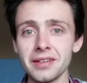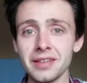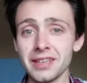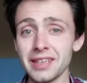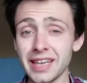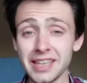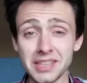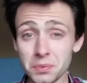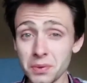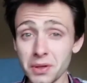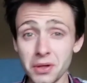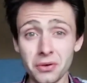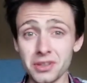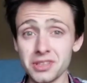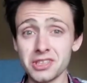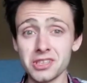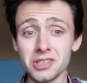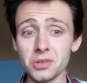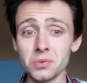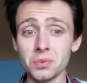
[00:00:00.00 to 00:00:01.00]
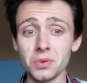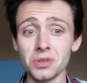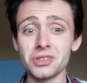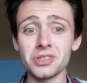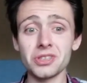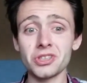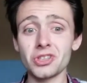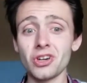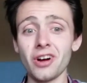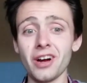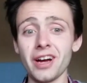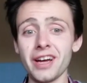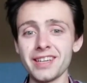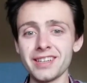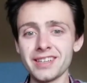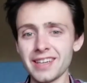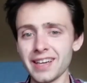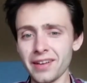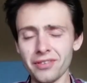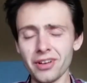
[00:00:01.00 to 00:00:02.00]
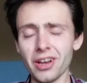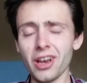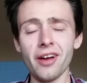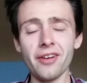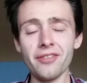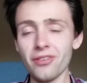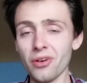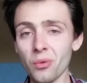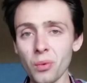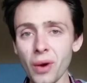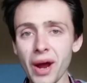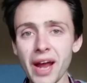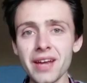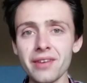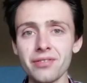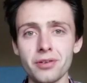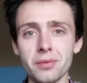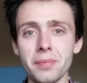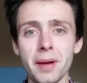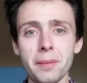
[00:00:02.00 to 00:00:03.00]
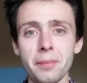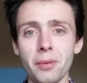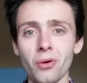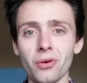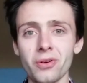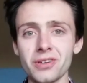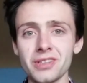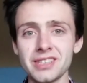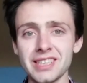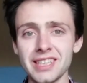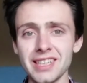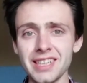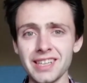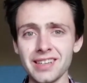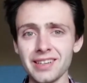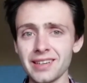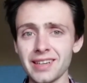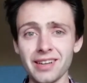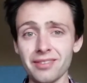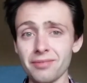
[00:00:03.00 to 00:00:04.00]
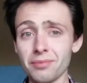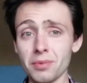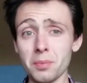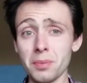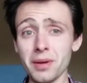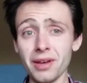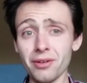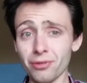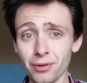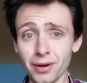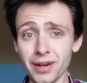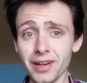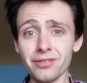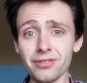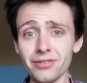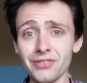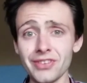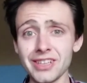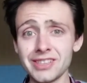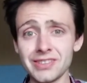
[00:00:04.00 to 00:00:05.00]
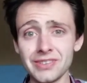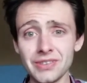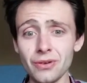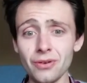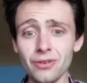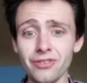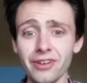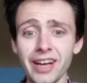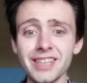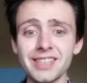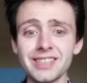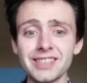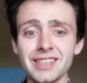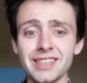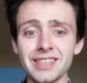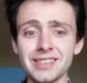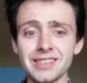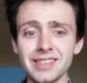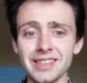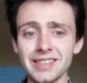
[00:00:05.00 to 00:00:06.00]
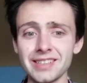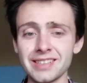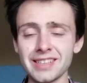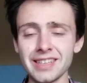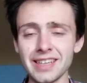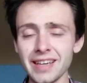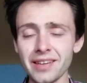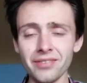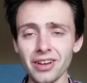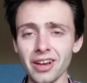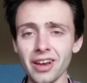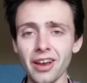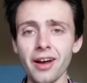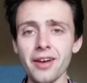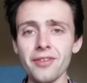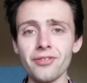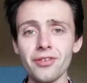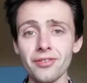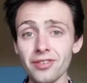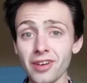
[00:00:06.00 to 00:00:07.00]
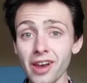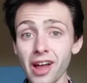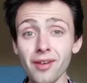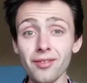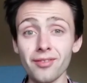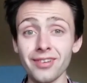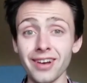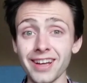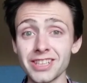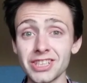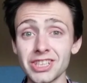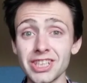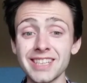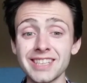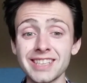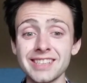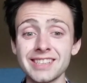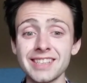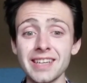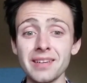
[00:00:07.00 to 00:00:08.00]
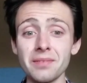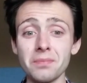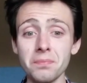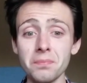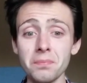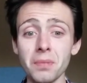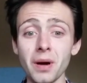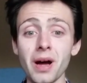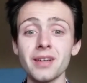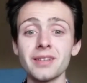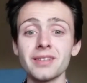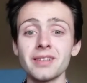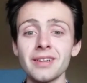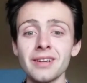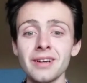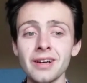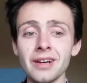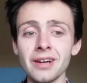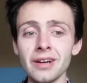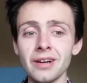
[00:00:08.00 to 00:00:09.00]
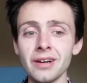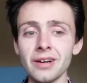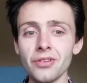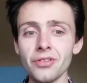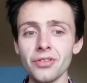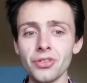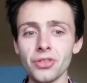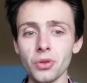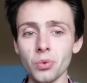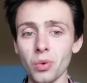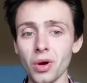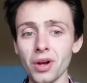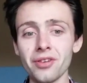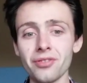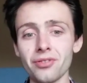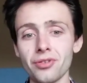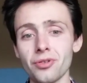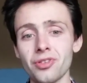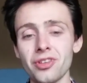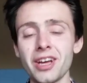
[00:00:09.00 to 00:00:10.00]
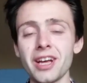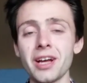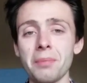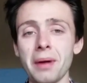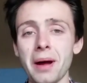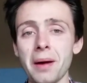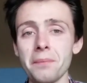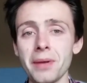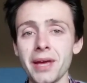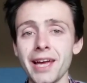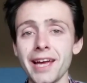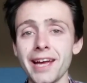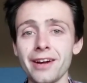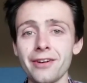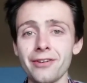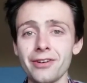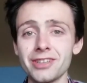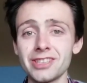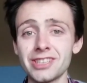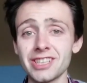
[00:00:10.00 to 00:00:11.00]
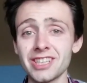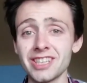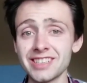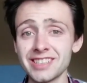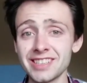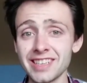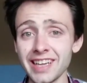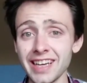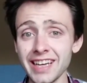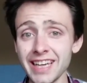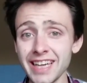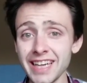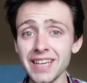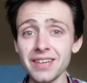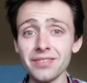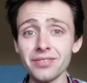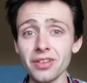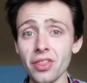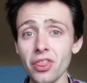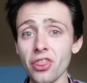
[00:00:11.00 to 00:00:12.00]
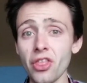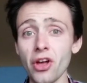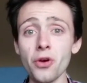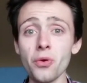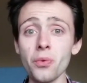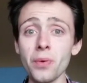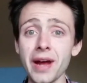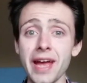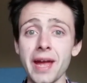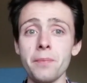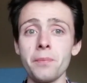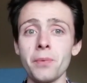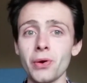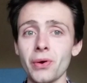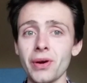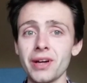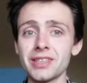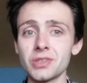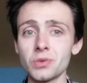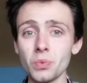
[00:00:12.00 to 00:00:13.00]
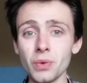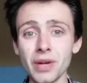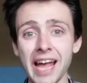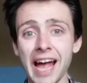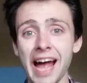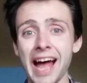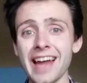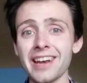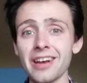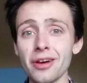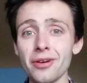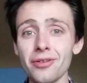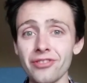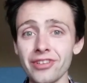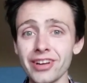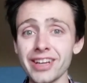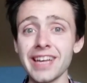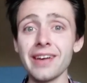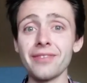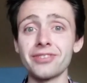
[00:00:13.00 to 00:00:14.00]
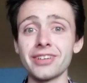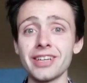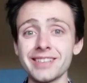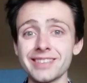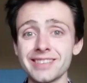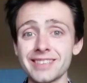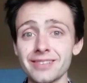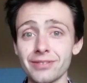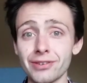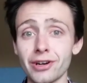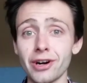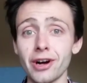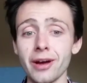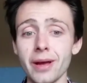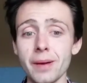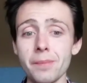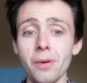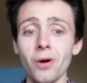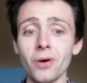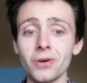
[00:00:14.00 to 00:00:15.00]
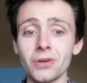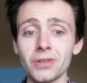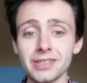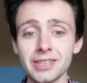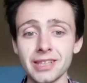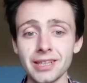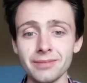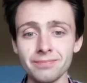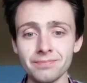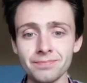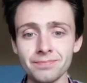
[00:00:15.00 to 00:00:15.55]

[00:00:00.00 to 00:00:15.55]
Yes, we Christians want to try and live a life away from hypocrisy, to be free from this two-facedness, and to live a life of love like Jesus did. But the wonderful thing about being a Christian is that even though we're hypocrites, we can know forgiveness for our hypocrisy.